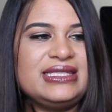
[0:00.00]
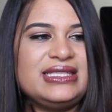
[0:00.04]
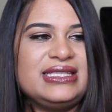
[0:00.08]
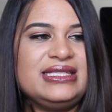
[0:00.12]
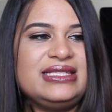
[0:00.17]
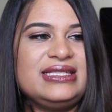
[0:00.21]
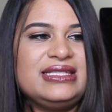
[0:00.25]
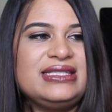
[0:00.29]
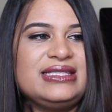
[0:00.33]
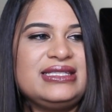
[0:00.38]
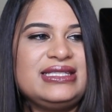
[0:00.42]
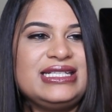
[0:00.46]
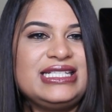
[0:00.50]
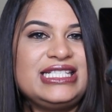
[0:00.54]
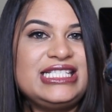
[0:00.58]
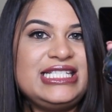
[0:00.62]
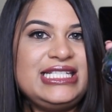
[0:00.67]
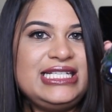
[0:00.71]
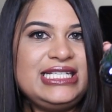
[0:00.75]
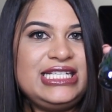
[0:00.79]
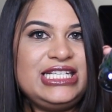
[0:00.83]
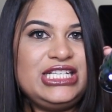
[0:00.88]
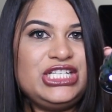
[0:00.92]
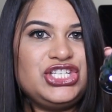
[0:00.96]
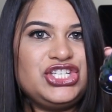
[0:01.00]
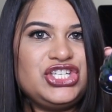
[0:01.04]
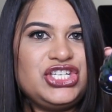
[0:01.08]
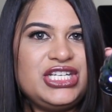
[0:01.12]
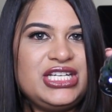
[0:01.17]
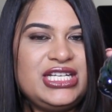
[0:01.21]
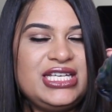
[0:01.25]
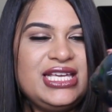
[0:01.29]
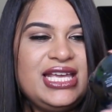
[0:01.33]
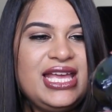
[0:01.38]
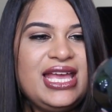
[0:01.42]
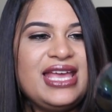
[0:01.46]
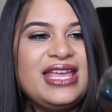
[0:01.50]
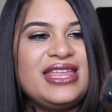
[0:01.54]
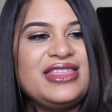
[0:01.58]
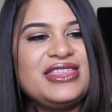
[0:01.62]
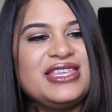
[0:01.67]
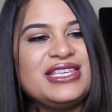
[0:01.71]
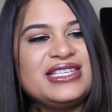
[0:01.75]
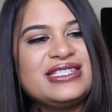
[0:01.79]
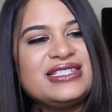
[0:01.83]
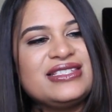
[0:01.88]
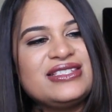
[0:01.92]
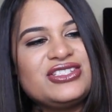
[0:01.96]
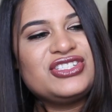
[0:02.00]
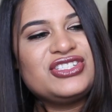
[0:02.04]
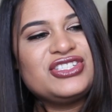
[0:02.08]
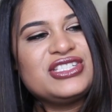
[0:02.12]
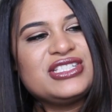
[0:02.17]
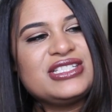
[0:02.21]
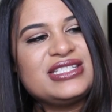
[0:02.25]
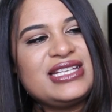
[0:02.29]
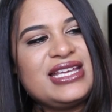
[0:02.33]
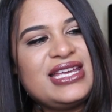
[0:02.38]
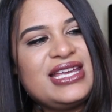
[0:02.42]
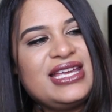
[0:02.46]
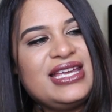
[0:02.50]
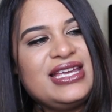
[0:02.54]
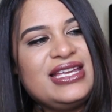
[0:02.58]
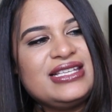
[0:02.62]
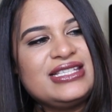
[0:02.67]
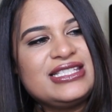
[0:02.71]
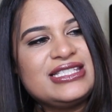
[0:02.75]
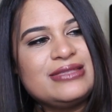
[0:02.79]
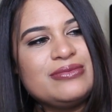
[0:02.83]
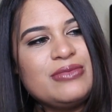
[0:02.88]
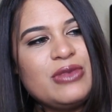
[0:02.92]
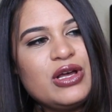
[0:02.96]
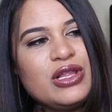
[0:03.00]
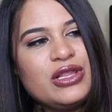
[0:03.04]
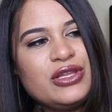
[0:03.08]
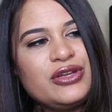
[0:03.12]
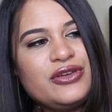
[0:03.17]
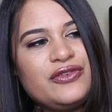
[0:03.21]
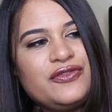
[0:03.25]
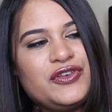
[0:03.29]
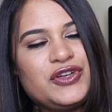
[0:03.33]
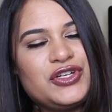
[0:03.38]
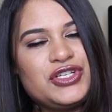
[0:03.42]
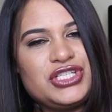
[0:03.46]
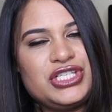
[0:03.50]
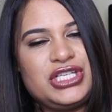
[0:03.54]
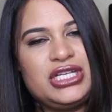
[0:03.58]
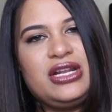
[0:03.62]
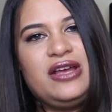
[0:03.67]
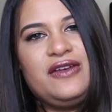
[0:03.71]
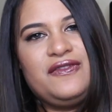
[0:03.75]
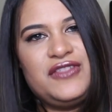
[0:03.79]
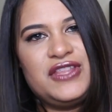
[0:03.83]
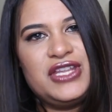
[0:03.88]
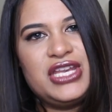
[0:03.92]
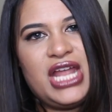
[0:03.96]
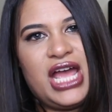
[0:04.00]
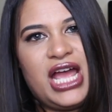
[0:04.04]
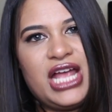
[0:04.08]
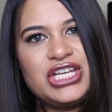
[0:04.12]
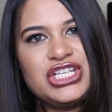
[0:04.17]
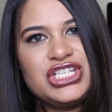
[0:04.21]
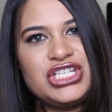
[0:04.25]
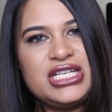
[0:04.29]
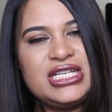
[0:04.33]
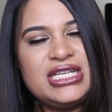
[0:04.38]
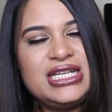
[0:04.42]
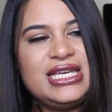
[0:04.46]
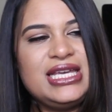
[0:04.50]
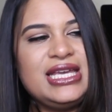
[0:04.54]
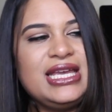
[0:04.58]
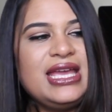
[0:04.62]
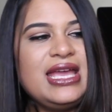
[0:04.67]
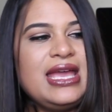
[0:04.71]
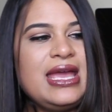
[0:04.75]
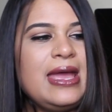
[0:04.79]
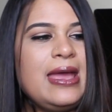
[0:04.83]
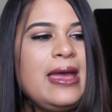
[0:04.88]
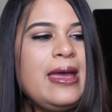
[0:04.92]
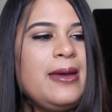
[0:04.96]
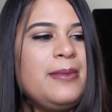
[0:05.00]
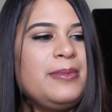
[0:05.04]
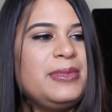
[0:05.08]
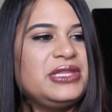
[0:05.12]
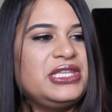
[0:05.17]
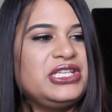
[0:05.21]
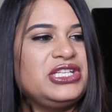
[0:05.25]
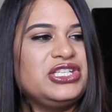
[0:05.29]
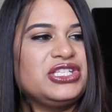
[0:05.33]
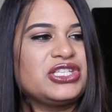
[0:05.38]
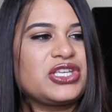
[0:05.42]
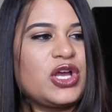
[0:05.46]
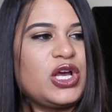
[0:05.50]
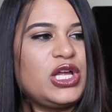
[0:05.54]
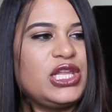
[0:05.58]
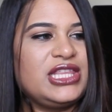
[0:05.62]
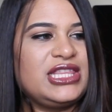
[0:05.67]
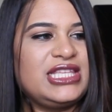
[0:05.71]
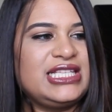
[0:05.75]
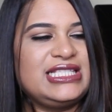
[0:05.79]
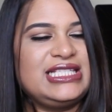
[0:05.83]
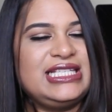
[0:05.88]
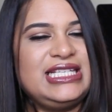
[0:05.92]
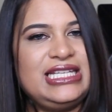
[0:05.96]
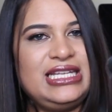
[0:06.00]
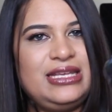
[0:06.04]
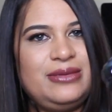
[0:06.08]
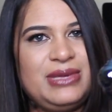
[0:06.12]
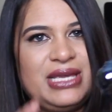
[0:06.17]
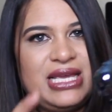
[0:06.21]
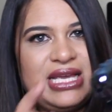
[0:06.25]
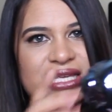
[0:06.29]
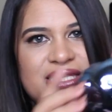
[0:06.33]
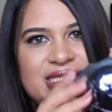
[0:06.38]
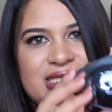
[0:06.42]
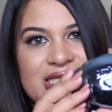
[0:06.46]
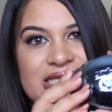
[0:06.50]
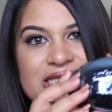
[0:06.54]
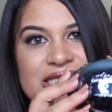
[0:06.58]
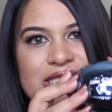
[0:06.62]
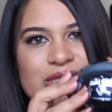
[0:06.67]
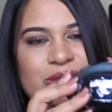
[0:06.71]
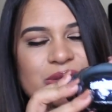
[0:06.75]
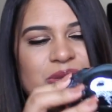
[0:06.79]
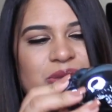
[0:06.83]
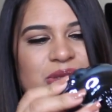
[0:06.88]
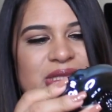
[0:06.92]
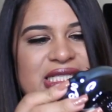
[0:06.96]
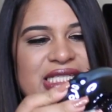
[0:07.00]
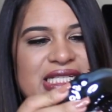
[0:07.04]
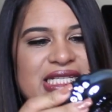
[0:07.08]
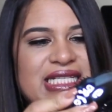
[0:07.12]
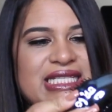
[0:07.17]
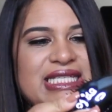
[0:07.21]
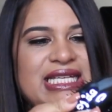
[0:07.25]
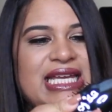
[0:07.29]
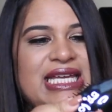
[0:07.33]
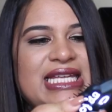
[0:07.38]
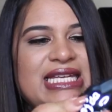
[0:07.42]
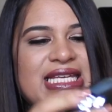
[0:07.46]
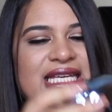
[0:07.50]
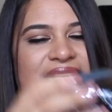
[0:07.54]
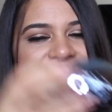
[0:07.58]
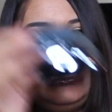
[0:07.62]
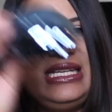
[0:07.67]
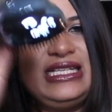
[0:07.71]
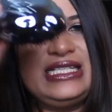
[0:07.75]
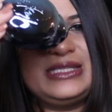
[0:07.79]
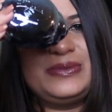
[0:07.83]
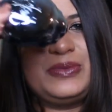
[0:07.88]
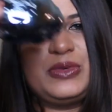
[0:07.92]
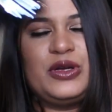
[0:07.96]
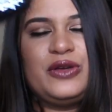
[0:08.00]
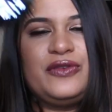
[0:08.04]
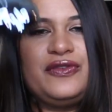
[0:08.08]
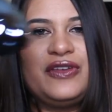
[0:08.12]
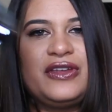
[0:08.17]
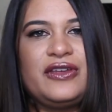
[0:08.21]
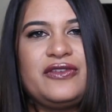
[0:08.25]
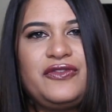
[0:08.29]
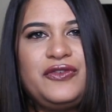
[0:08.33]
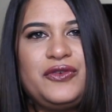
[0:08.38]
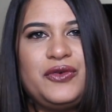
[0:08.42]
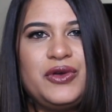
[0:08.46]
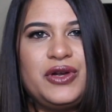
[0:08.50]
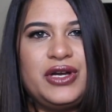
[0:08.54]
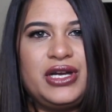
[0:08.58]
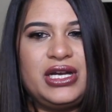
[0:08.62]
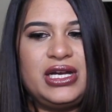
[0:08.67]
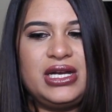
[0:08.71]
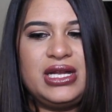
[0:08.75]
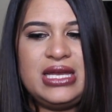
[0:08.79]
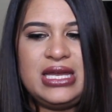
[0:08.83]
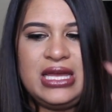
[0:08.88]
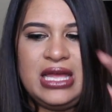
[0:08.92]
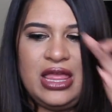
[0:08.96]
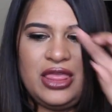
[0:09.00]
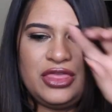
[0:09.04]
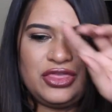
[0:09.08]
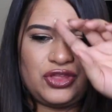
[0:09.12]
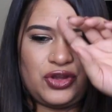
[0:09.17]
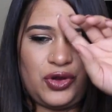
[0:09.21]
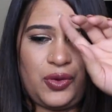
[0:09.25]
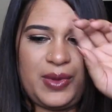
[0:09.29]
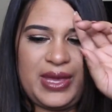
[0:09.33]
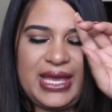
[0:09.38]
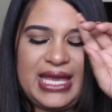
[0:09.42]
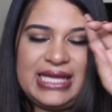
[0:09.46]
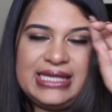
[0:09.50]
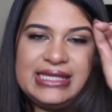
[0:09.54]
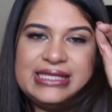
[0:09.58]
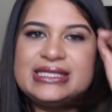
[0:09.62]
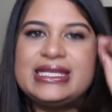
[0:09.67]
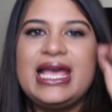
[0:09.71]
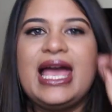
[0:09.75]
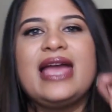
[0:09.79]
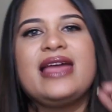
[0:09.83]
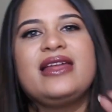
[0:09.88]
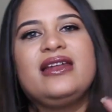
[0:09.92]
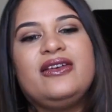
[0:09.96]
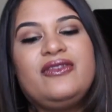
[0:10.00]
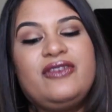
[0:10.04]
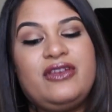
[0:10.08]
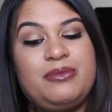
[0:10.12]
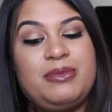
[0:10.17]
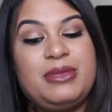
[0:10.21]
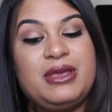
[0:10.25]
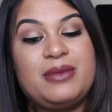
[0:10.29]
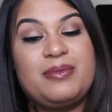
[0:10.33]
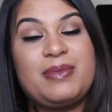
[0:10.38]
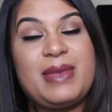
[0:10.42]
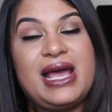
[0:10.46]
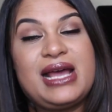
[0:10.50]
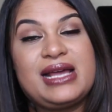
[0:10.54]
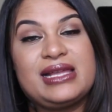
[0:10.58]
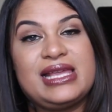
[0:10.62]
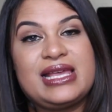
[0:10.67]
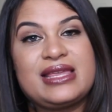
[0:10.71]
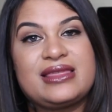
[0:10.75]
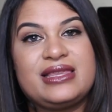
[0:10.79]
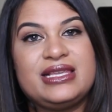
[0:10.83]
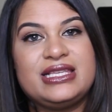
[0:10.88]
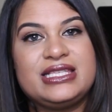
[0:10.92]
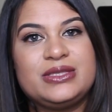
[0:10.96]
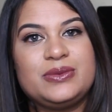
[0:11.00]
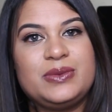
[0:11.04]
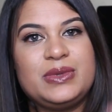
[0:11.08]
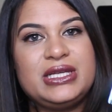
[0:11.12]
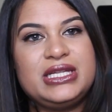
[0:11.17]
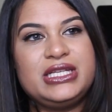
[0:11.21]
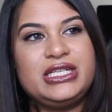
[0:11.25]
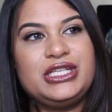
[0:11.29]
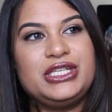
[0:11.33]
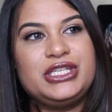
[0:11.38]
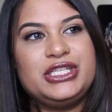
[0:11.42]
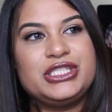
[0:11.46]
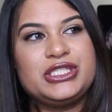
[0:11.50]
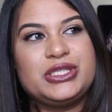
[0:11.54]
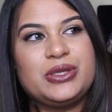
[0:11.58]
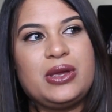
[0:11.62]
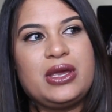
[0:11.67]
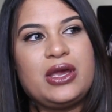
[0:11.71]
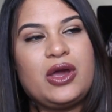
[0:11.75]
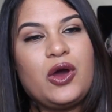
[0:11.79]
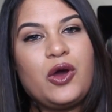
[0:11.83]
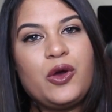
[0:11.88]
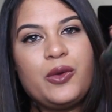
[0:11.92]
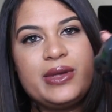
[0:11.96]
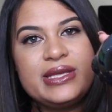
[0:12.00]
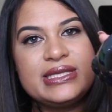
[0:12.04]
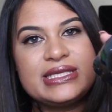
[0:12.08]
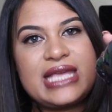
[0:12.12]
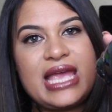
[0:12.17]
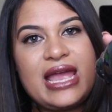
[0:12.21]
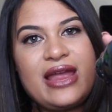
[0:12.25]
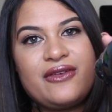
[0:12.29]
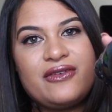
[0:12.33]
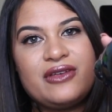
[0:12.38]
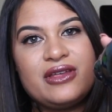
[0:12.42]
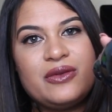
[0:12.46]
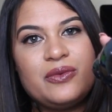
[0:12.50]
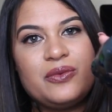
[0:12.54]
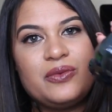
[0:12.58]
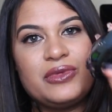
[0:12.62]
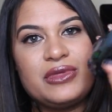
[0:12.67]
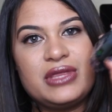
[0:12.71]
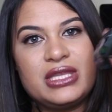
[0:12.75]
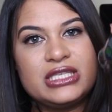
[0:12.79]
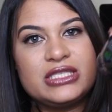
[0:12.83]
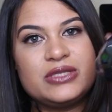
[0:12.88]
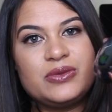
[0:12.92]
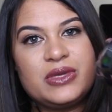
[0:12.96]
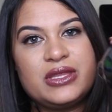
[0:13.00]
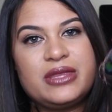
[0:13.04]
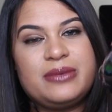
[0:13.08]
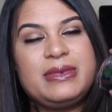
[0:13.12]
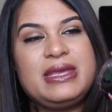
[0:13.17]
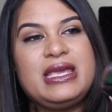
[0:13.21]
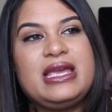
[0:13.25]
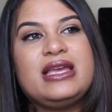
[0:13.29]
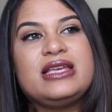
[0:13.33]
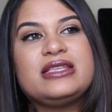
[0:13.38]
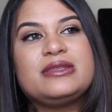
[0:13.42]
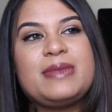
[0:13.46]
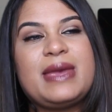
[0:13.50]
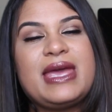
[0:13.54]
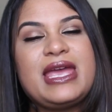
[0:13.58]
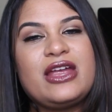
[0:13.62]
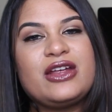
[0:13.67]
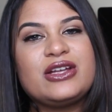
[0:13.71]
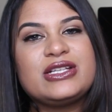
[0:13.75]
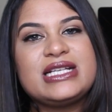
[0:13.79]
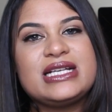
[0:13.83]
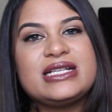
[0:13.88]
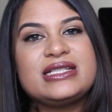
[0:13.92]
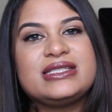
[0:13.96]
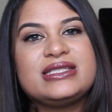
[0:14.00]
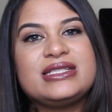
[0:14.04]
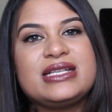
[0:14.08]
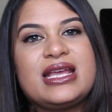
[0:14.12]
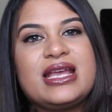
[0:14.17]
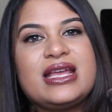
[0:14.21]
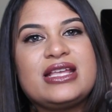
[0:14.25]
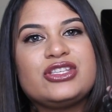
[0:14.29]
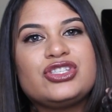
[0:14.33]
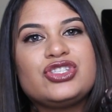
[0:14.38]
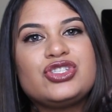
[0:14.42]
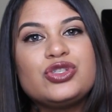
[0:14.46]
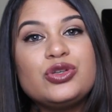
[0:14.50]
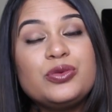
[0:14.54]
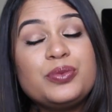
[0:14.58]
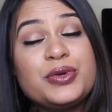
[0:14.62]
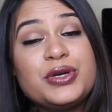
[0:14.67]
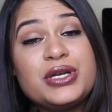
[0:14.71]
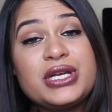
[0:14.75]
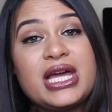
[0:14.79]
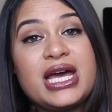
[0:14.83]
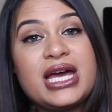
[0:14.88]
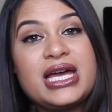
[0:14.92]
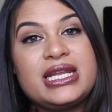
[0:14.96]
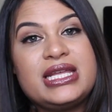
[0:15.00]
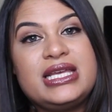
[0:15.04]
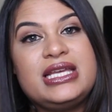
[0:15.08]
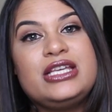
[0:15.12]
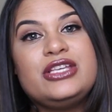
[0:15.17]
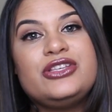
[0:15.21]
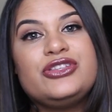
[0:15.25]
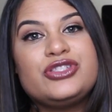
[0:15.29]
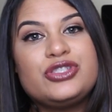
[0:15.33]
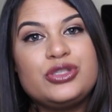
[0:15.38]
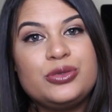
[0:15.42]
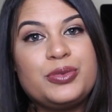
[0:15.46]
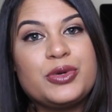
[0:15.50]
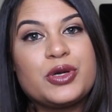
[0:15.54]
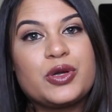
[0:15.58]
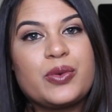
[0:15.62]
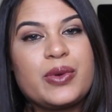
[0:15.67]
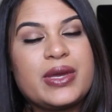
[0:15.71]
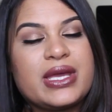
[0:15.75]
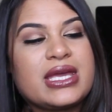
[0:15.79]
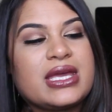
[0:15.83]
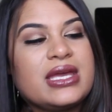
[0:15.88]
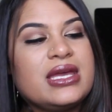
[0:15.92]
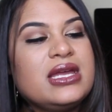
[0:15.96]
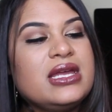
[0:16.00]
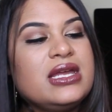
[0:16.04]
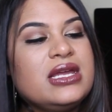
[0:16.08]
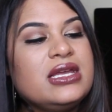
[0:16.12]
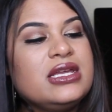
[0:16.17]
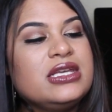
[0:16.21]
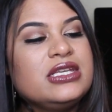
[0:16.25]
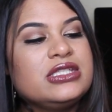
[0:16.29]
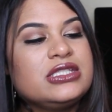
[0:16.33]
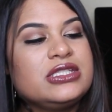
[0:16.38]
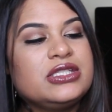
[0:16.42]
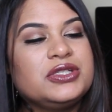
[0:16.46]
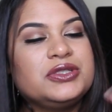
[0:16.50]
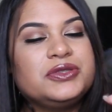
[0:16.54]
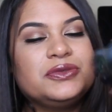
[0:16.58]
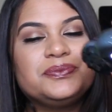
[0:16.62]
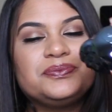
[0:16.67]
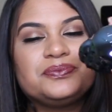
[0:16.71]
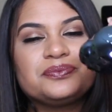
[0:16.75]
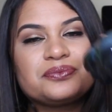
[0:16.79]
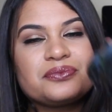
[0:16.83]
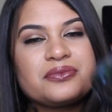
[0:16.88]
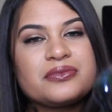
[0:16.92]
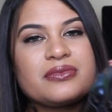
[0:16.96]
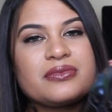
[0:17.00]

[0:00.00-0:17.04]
This is the Teenie Genie, and this just a smaller version of the Not Genie, but they just call it the Teenie because it's so teeny tiny, and it's perfect for throwing inside of a big bag like this one. So I always carry this with me because my hair tends to get super knotty super quick, so